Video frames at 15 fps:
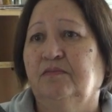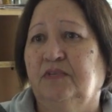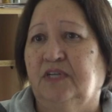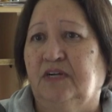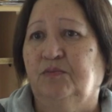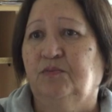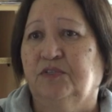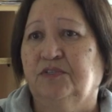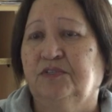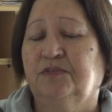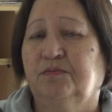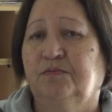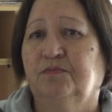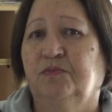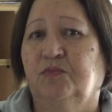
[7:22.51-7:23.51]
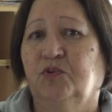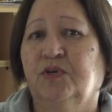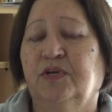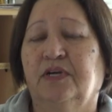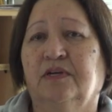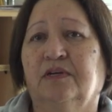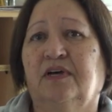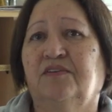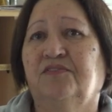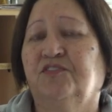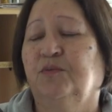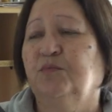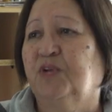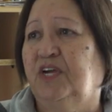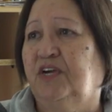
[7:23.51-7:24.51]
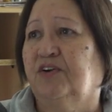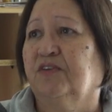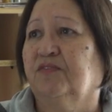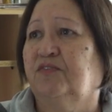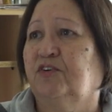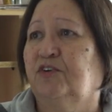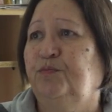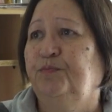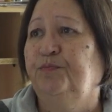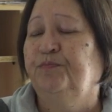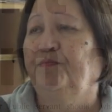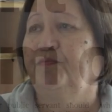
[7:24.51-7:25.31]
you know, was looking after them, caring for them.